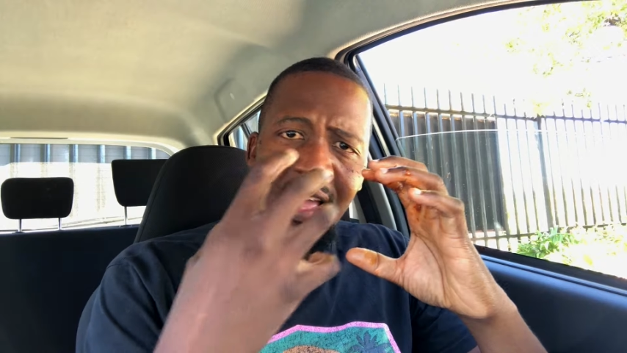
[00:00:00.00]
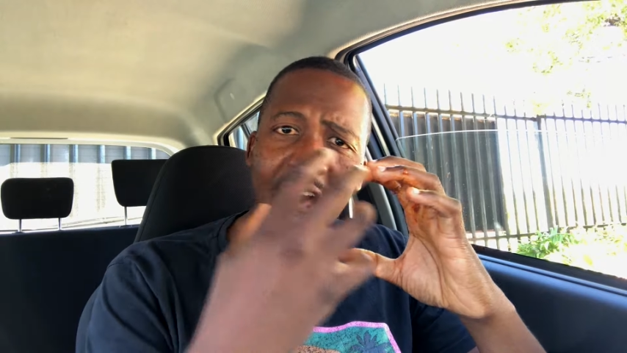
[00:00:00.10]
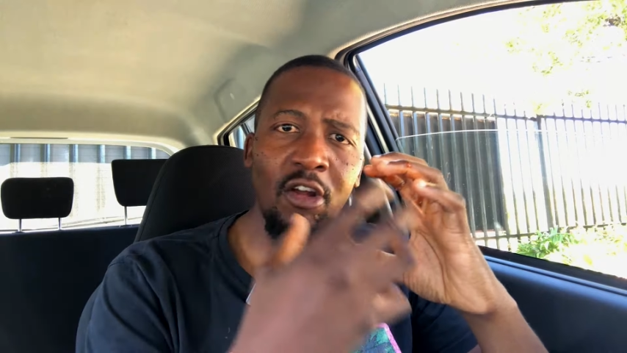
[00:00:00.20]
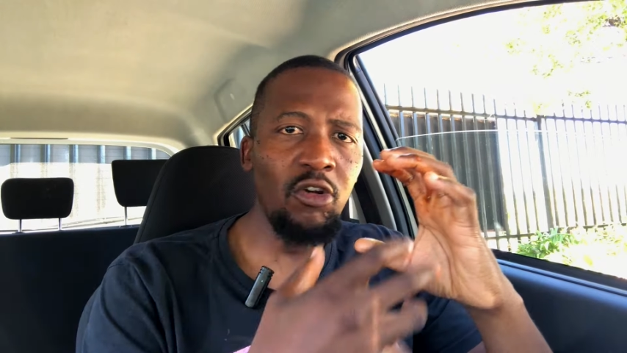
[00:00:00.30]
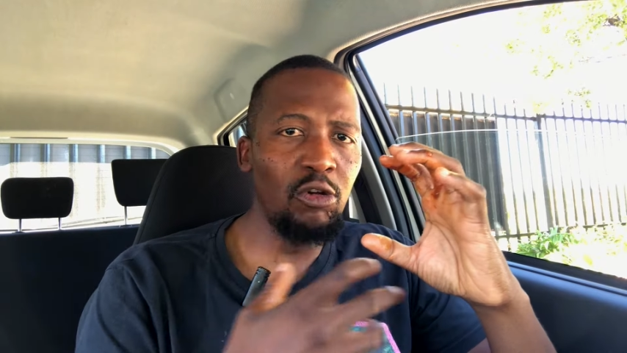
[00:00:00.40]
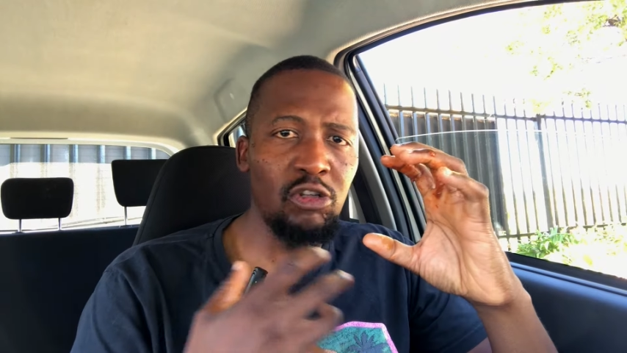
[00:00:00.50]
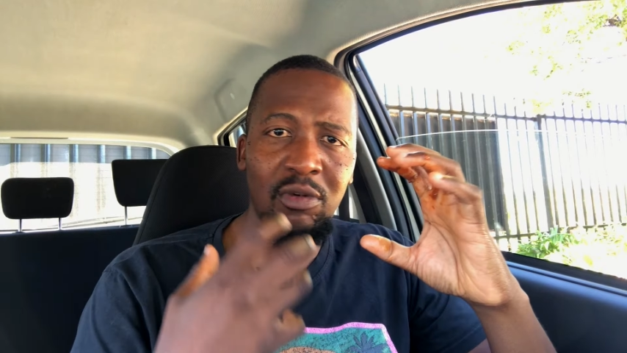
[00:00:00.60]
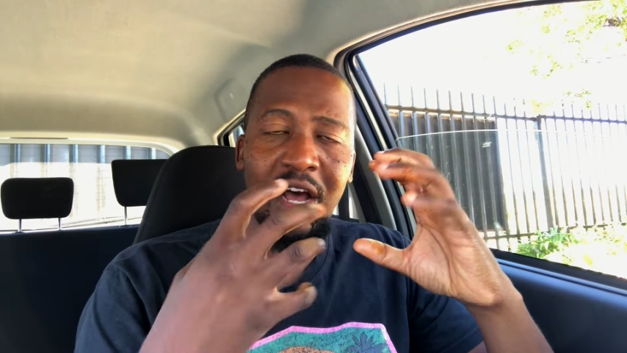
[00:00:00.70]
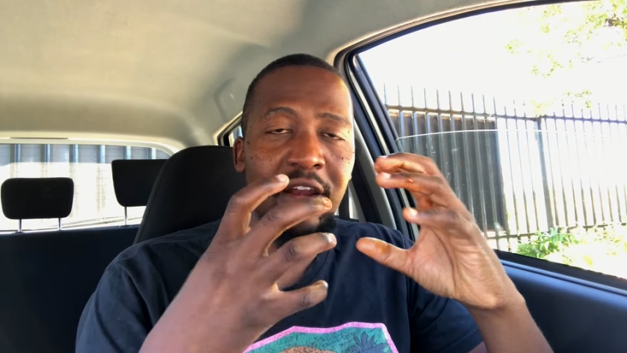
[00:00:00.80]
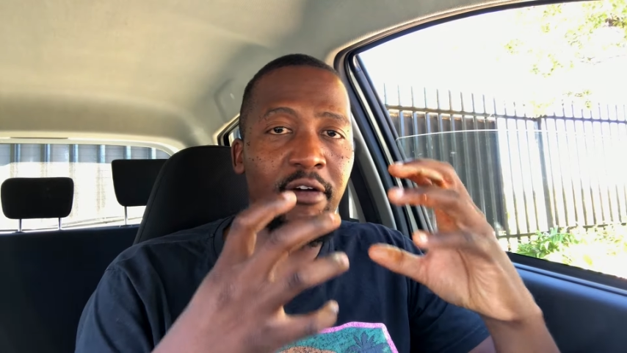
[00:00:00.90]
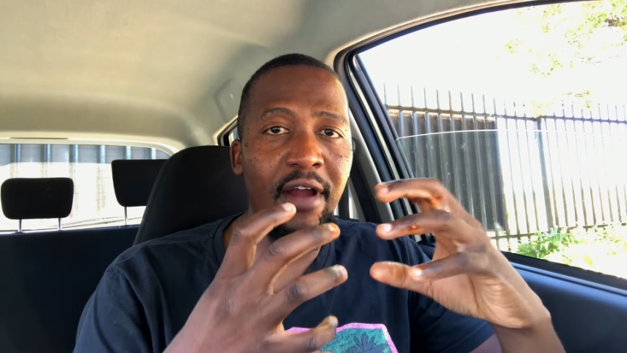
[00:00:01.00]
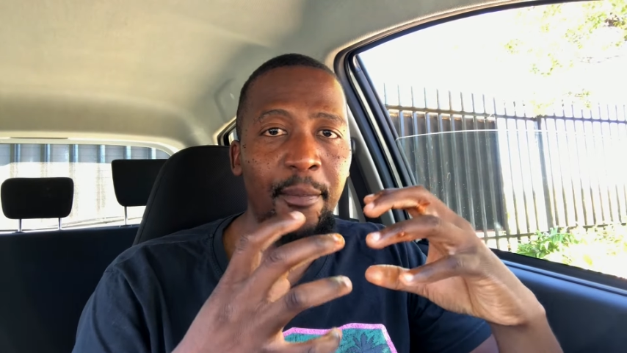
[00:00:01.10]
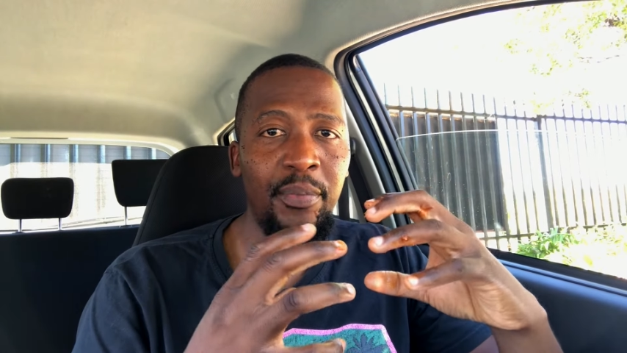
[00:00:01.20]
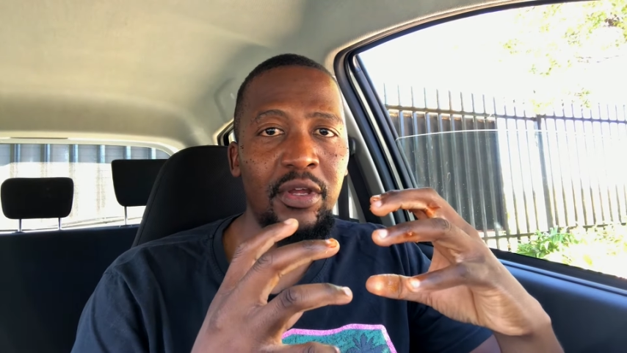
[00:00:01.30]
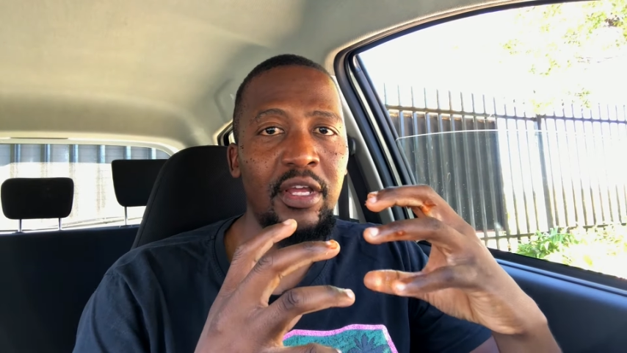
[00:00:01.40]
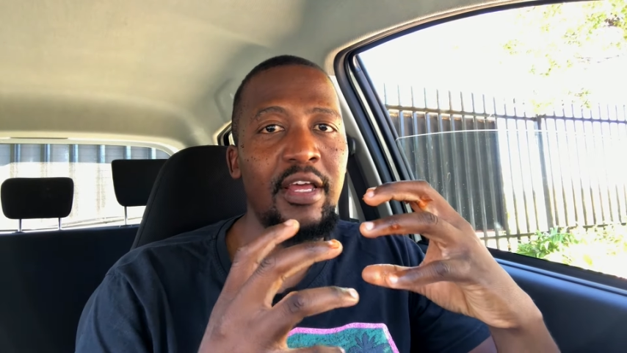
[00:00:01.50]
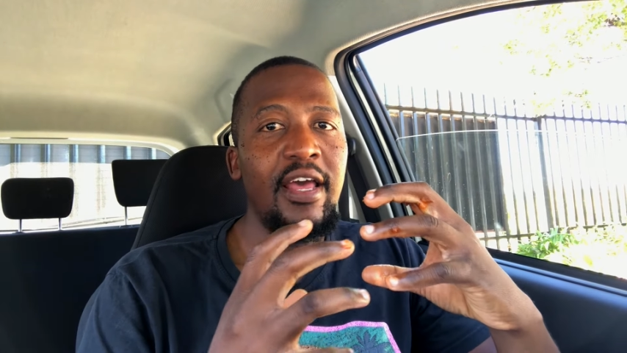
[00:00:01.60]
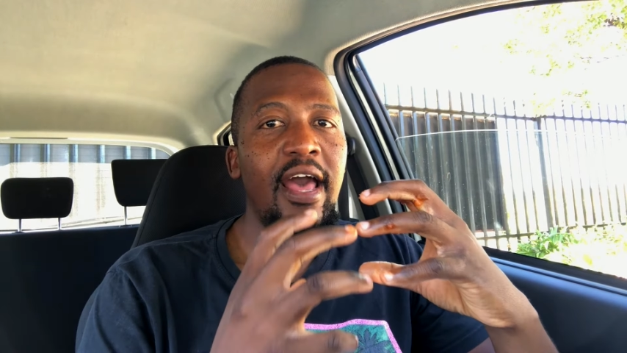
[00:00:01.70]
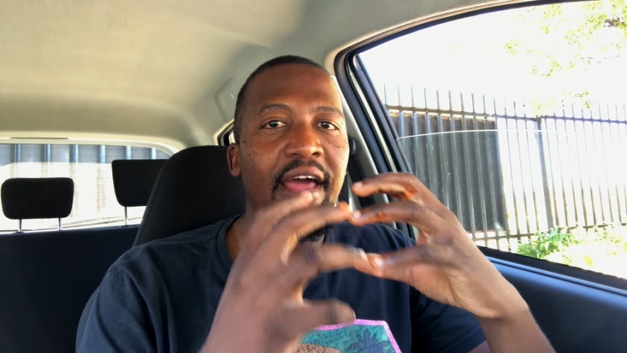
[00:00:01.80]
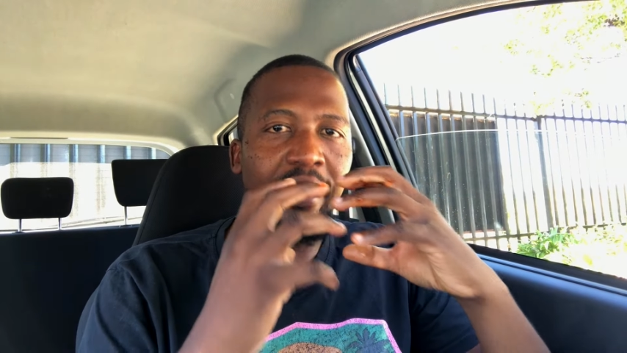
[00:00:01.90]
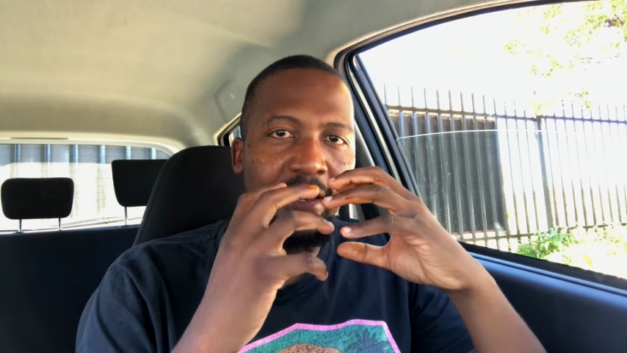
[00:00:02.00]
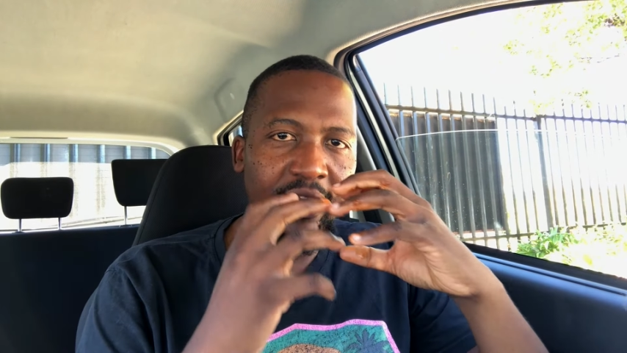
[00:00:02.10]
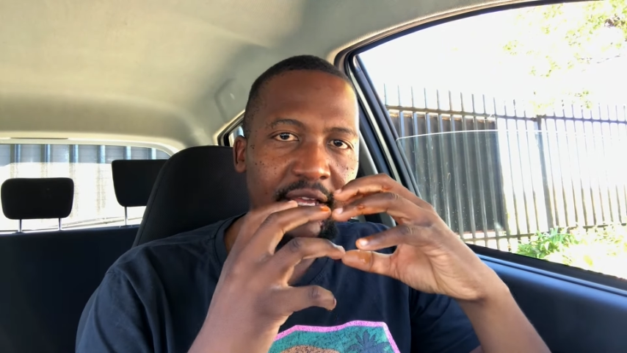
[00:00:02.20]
I don't know, some kind of wrap, and then